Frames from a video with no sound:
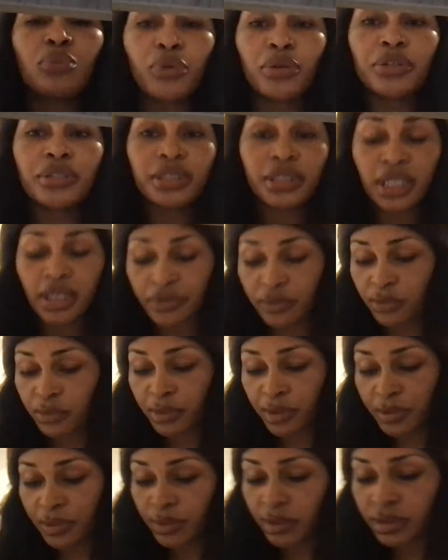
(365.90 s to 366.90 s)
weird stuff when
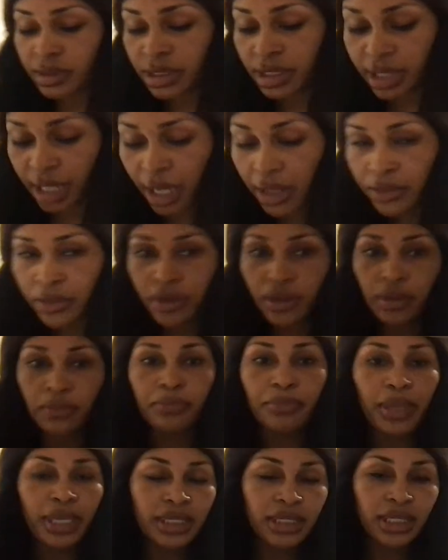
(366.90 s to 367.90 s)
we were together.
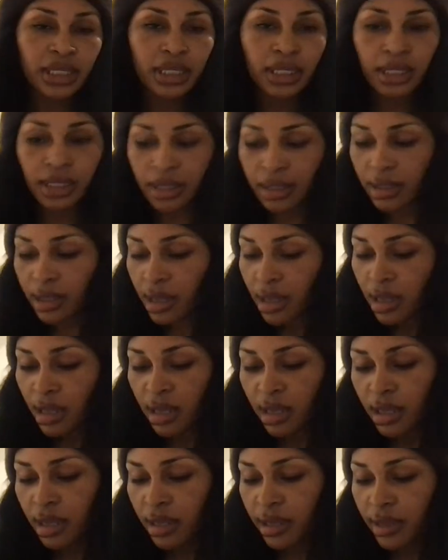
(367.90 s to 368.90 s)
Basically,
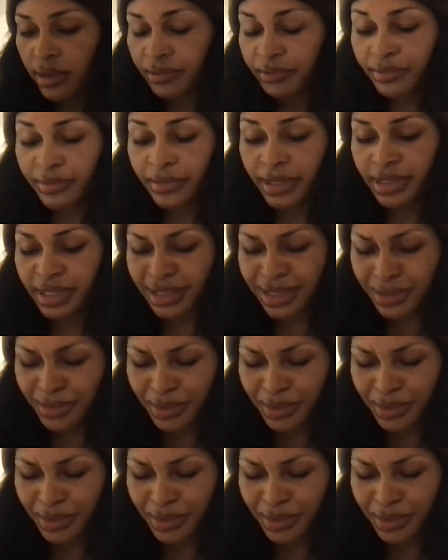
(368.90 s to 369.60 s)
she